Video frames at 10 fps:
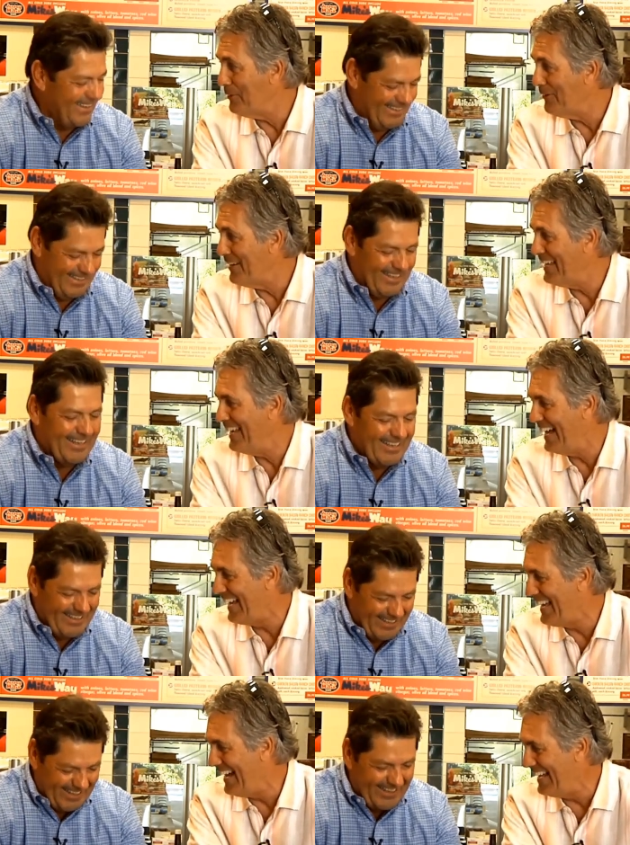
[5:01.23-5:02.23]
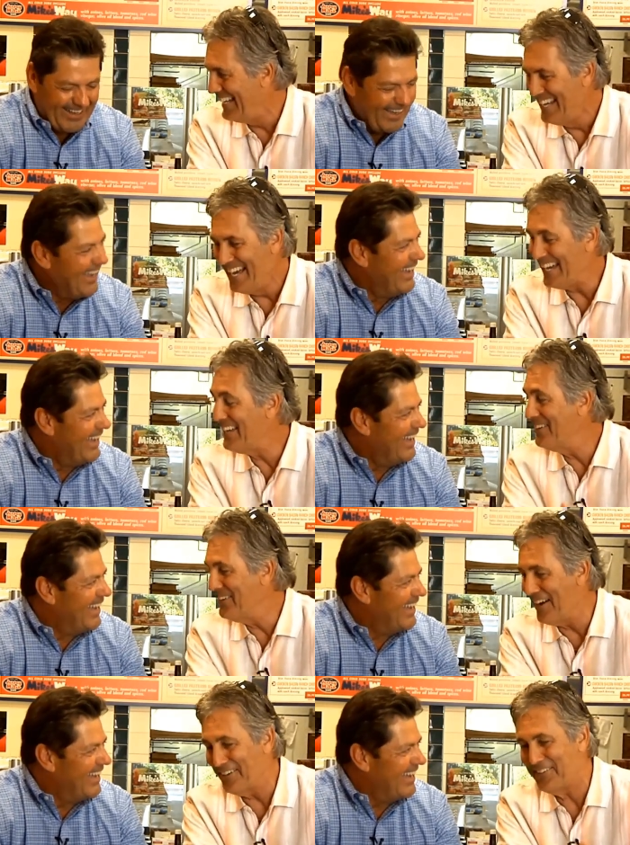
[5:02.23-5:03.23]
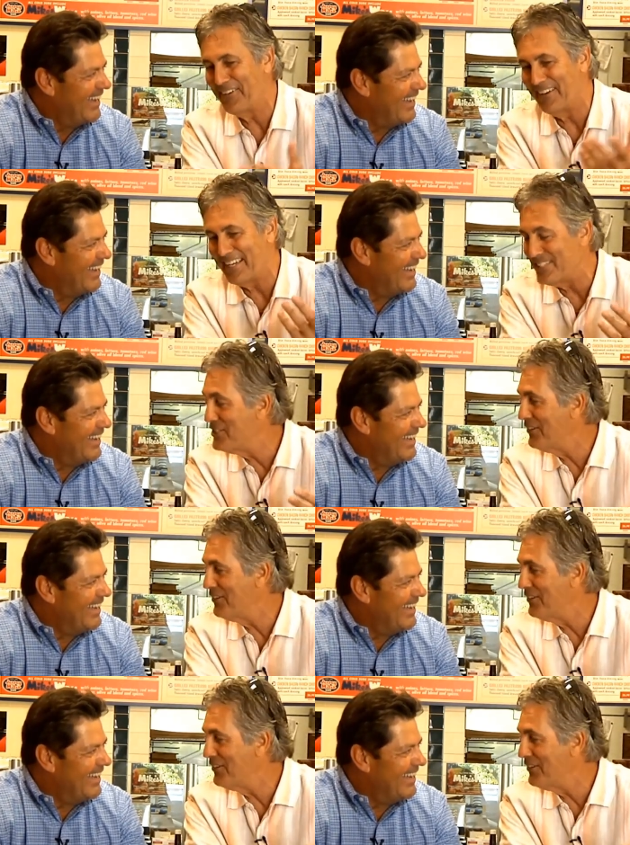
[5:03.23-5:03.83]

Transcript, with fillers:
Speaker 1: player. I got a doctor. I got